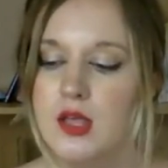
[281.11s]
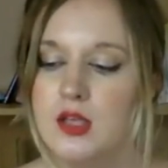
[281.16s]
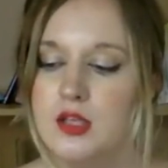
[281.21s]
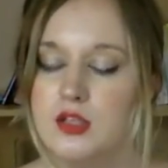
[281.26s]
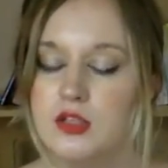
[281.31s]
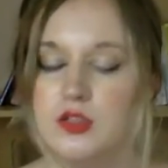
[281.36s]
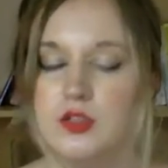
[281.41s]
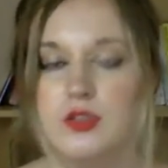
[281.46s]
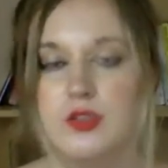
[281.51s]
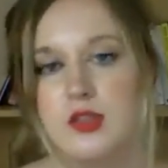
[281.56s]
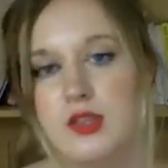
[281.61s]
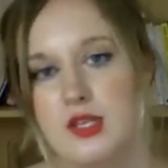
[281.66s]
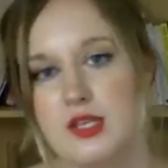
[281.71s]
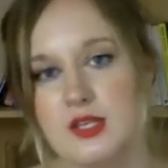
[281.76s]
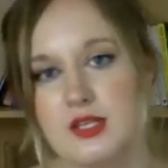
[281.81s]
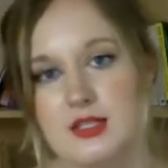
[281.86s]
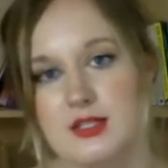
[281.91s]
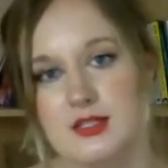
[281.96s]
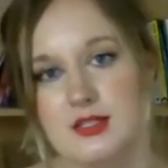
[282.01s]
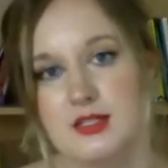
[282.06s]
do
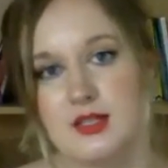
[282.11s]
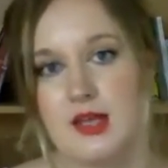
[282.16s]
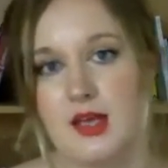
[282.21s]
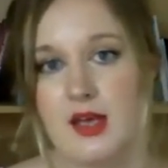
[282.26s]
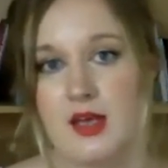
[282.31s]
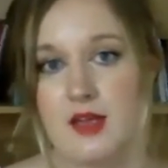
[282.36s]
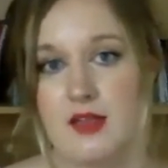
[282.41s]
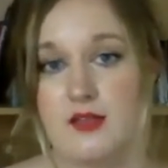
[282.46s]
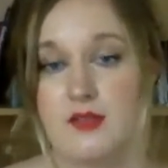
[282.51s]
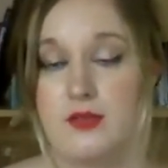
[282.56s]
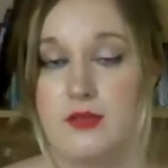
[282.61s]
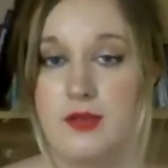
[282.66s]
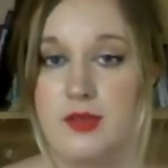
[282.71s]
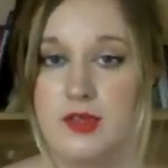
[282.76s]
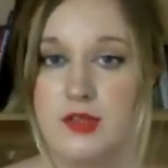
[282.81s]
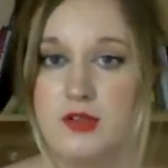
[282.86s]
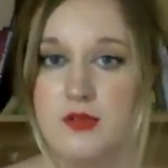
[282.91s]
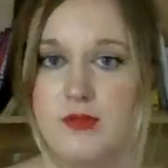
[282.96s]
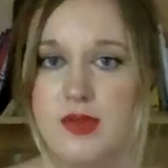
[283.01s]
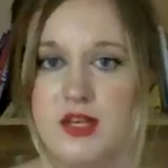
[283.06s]
this through a
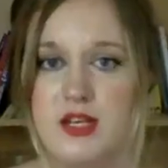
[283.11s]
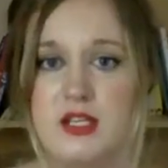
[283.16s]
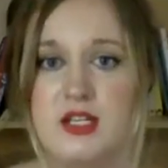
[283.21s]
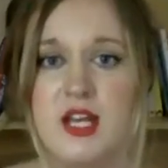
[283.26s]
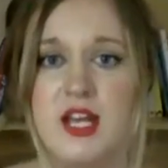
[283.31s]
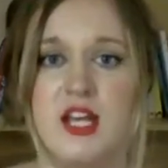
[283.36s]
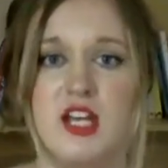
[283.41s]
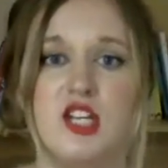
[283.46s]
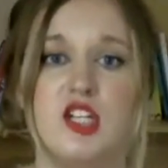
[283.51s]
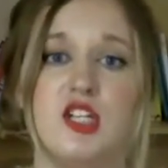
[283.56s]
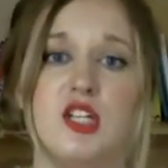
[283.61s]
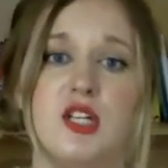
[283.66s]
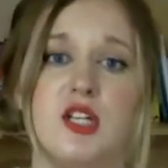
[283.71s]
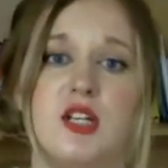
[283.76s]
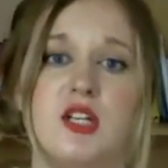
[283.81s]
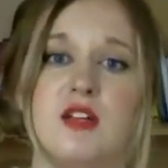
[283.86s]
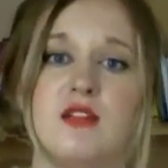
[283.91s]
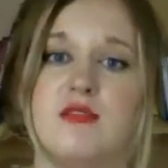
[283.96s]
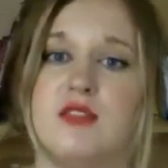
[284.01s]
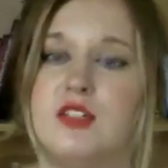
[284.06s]
little meditation
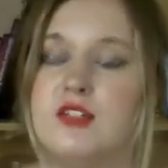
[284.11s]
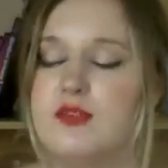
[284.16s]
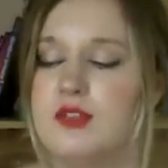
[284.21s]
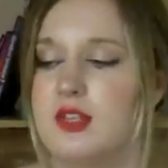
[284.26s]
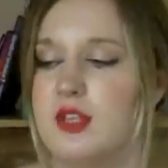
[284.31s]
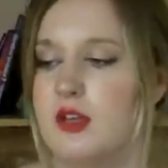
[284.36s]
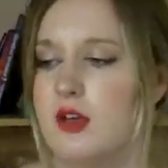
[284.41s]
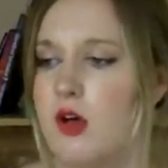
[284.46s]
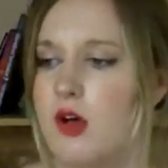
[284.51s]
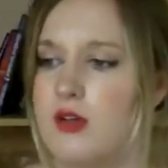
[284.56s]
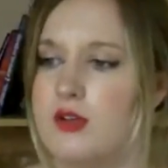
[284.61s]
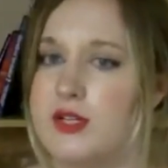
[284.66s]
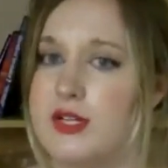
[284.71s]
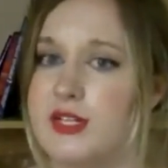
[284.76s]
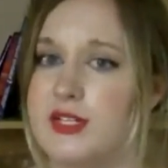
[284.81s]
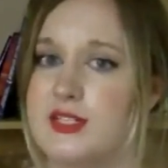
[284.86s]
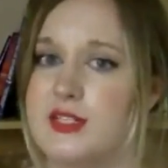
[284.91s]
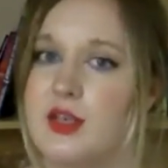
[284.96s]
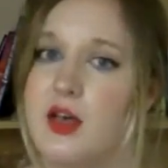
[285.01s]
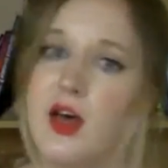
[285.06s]
if it's really cold
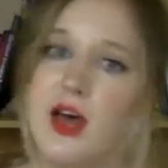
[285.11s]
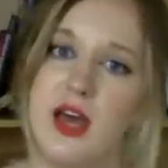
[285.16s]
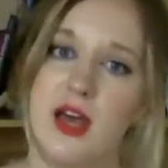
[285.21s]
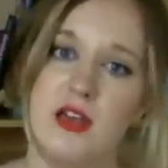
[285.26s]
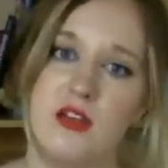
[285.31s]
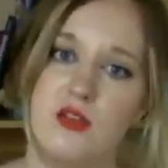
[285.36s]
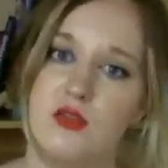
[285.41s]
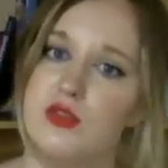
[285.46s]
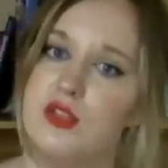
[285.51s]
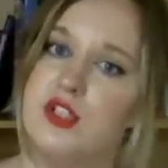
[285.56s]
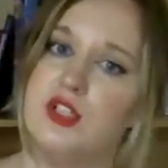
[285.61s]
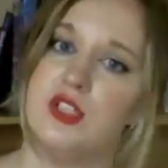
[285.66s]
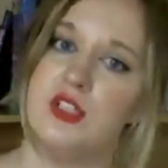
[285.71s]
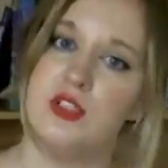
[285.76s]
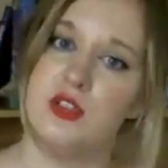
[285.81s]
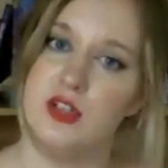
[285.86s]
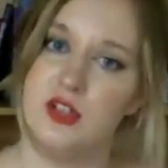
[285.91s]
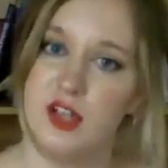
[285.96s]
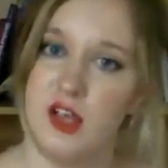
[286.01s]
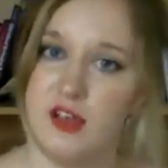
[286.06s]
outside or you just
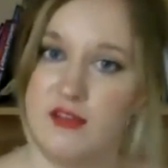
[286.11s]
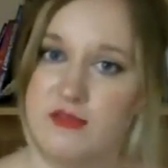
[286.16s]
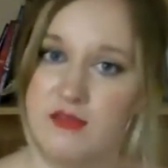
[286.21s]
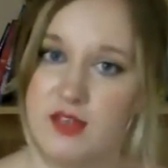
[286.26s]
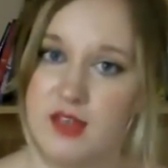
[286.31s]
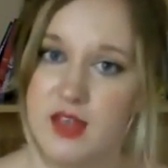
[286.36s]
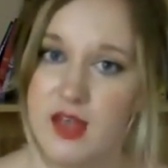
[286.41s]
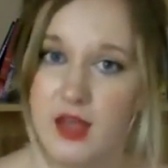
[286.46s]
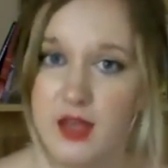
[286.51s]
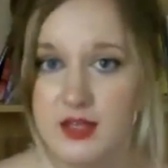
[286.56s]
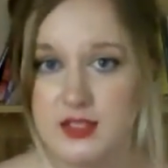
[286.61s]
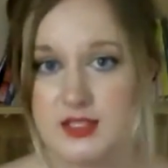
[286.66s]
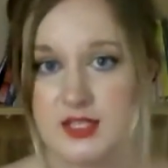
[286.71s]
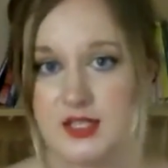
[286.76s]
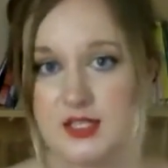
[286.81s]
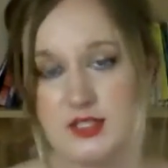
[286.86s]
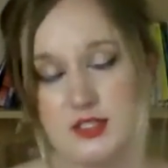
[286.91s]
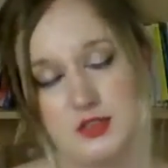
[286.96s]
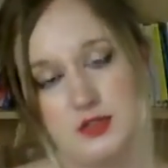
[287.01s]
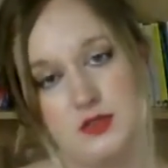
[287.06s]
don't have
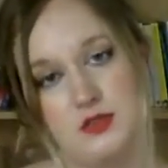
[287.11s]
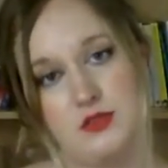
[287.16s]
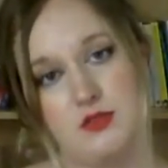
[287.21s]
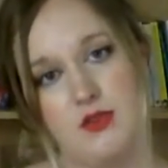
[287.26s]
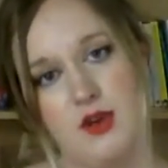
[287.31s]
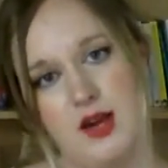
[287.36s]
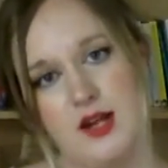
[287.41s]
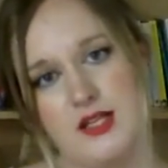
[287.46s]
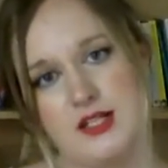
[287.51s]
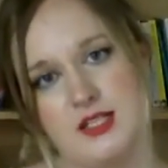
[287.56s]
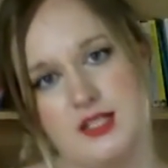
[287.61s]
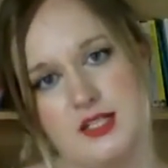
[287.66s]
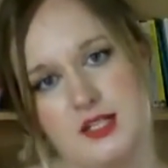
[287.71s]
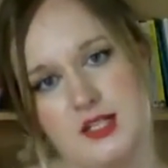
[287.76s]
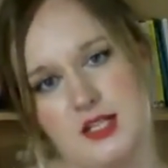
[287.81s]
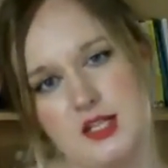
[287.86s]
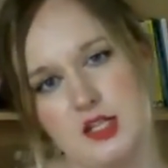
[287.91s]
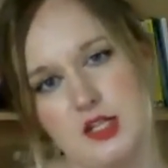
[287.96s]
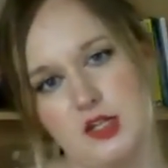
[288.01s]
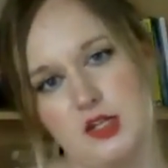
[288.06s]
access to grass
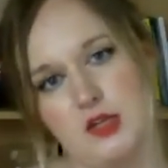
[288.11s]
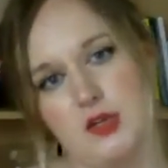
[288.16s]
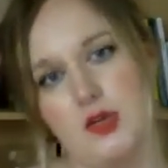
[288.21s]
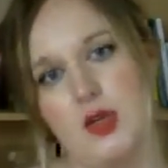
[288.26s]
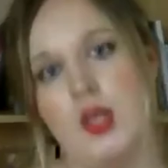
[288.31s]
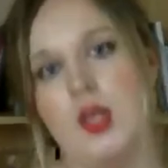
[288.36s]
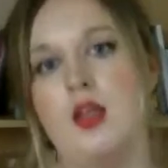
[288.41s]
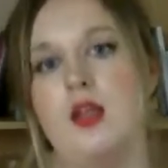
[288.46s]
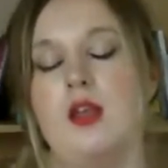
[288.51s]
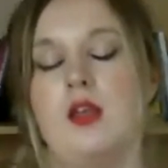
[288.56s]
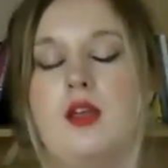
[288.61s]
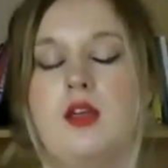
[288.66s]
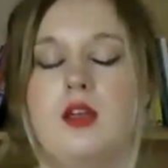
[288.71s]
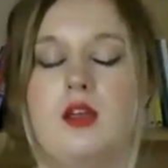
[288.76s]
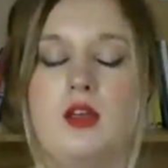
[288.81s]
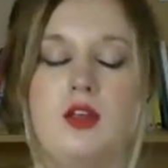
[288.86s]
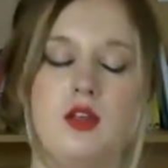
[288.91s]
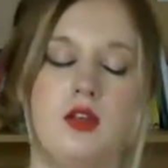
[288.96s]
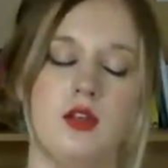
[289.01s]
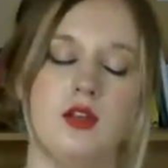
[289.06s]
near you.
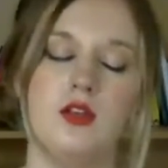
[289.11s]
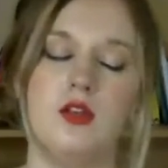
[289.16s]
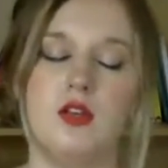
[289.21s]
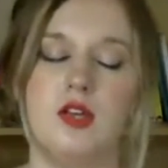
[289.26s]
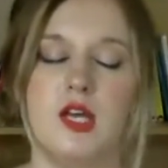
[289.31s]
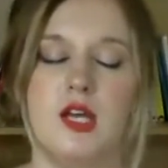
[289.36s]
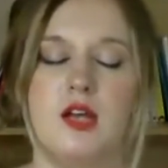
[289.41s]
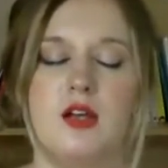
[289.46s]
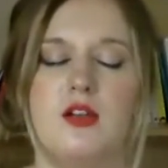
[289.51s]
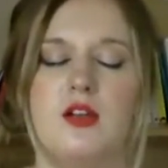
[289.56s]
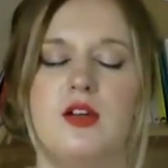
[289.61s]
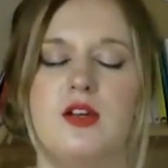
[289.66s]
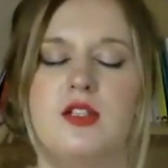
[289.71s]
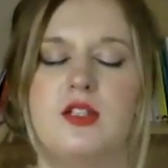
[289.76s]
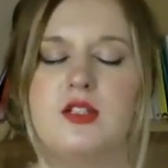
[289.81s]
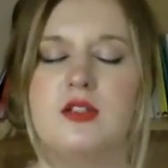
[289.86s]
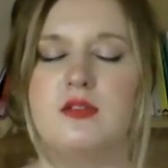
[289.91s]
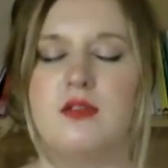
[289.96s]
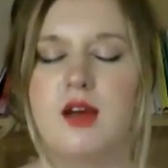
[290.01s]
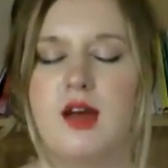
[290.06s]
You can close
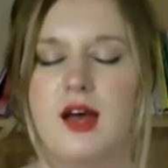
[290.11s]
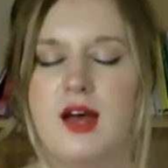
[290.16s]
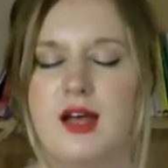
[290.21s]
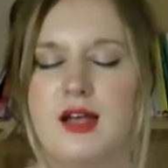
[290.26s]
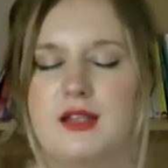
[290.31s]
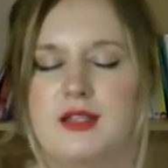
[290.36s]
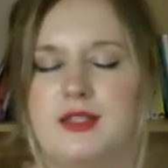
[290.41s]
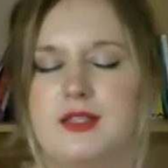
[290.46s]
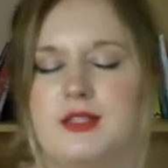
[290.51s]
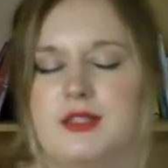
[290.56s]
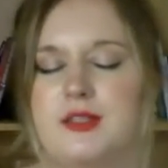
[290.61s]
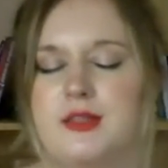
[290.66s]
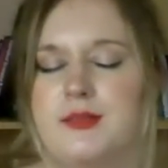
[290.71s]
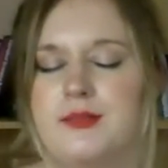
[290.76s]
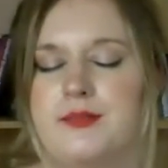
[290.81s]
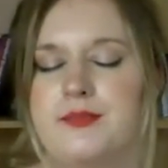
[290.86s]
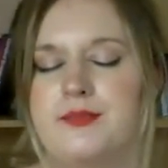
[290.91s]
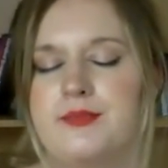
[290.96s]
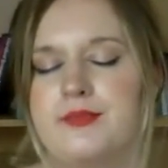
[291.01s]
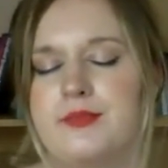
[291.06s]
your eyes
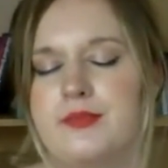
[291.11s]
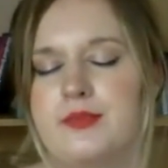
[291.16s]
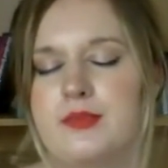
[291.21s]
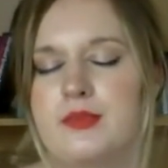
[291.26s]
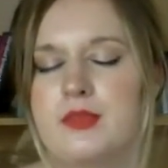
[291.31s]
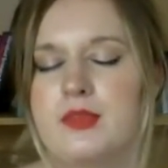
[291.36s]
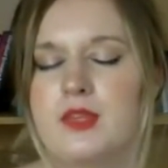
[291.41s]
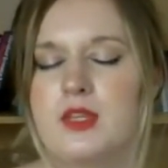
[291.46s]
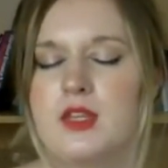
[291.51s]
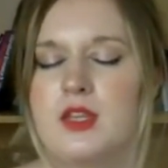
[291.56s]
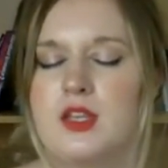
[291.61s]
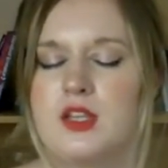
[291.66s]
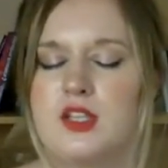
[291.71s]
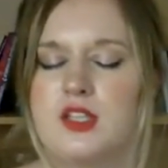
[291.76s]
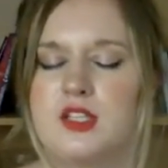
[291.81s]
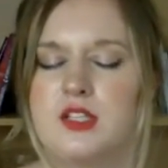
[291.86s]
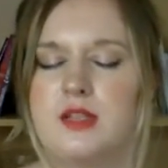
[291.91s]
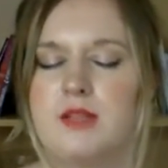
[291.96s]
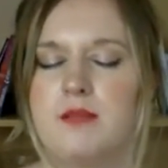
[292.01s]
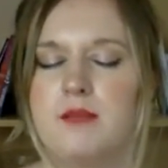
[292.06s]
and
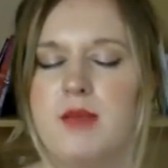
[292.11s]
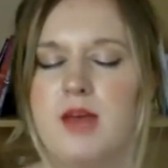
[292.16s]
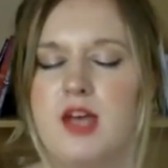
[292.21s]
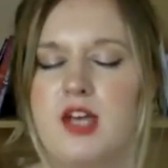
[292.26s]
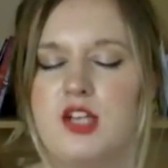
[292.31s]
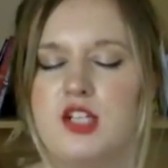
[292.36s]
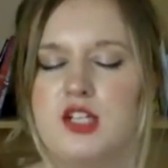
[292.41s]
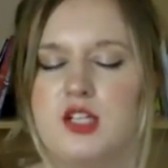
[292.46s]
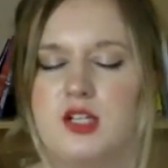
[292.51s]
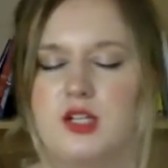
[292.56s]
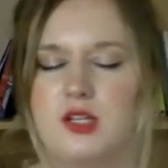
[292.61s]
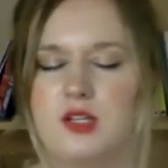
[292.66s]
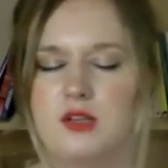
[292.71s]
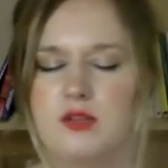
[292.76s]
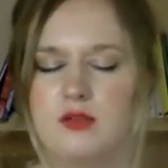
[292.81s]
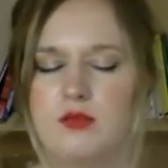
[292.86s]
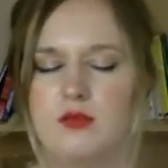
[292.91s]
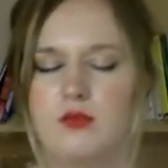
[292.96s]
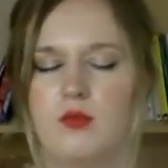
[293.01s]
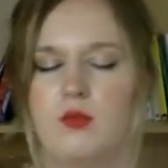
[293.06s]
just
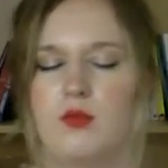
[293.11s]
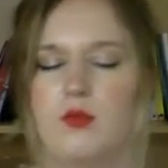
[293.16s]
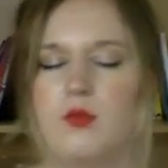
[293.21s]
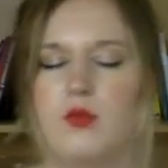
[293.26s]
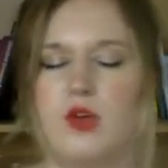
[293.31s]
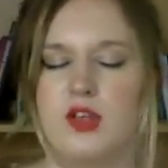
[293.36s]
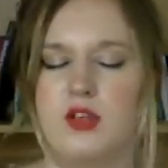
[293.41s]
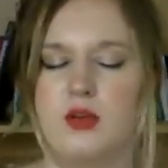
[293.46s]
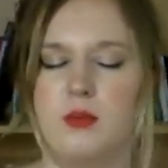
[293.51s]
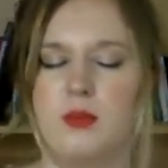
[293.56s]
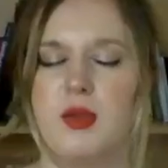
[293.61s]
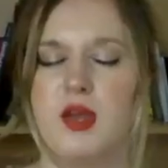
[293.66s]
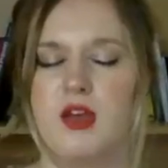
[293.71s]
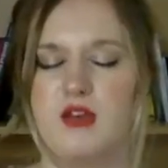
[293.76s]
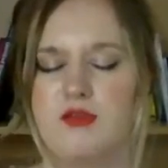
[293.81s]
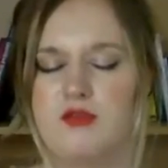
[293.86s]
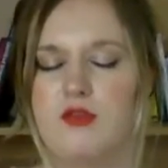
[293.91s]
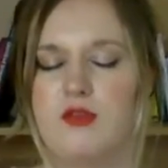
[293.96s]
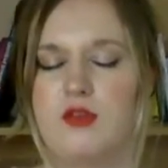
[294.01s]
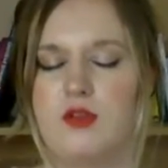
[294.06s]
imagine while you're
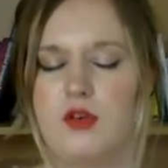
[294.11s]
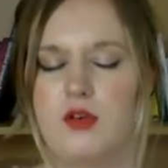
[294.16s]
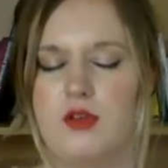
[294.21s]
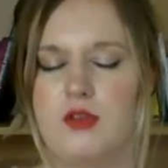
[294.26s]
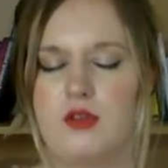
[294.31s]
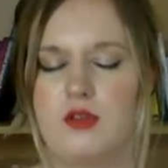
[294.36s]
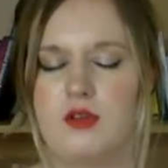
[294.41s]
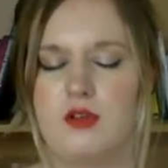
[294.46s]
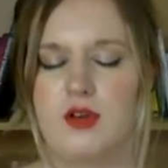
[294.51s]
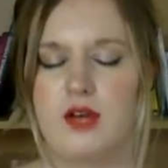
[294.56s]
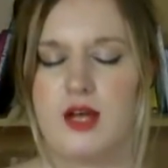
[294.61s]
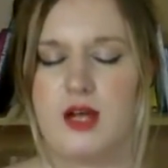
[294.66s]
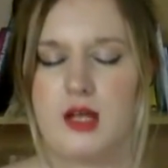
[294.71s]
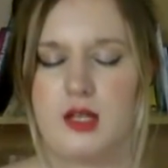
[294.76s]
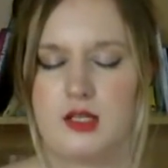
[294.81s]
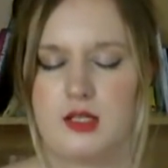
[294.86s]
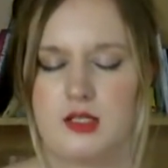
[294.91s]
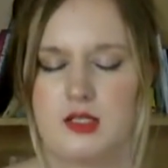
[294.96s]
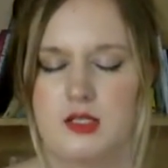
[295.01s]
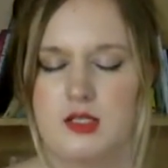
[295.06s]
barefoot on the
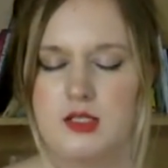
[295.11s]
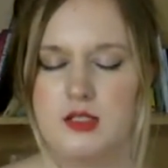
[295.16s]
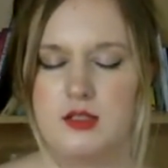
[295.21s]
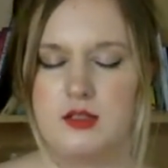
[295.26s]
ground,